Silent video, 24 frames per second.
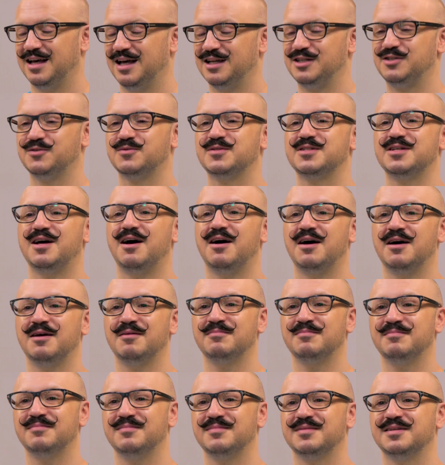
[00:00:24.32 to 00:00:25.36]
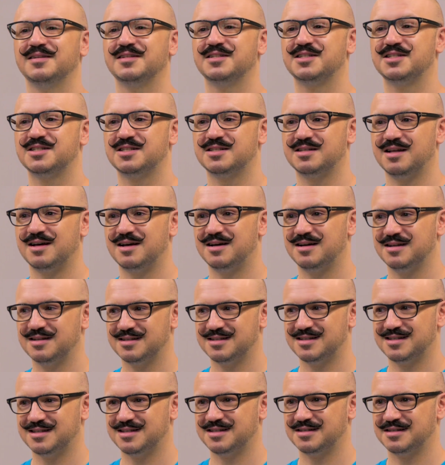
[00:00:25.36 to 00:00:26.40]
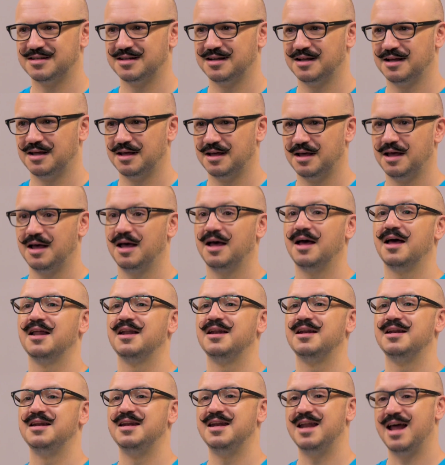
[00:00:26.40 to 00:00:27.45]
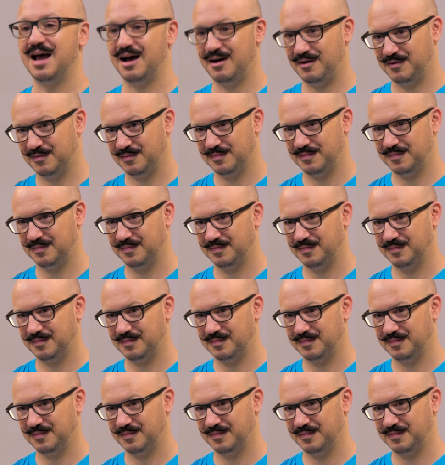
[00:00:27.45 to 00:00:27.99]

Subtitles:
and your time starts now.